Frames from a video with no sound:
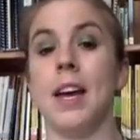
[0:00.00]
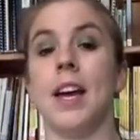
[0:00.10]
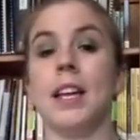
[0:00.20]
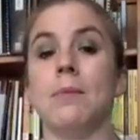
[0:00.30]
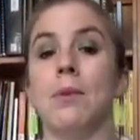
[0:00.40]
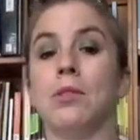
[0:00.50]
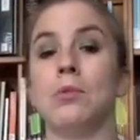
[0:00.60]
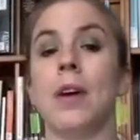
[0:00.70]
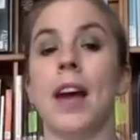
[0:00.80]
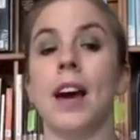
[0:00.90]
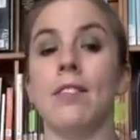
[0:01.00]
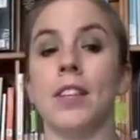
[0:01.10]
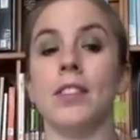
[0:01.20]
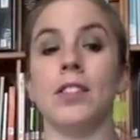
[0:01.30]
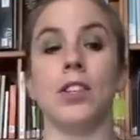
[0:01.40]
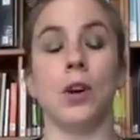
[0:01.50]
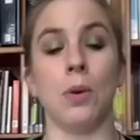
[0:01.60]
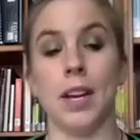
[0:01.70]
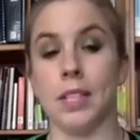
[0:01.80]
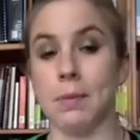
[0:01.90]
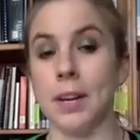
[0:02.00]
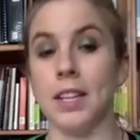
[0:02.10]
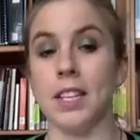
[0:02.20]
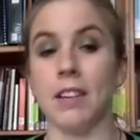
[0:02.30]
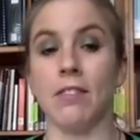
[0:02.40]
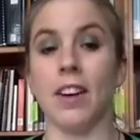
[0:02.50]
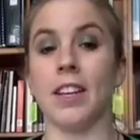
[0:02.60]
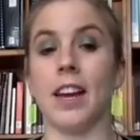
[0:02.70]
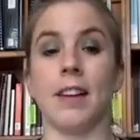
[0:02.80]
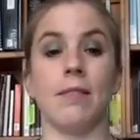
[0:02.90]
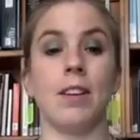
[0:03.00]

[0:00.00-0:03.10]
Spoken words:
And the most we have is no one has been identified yet.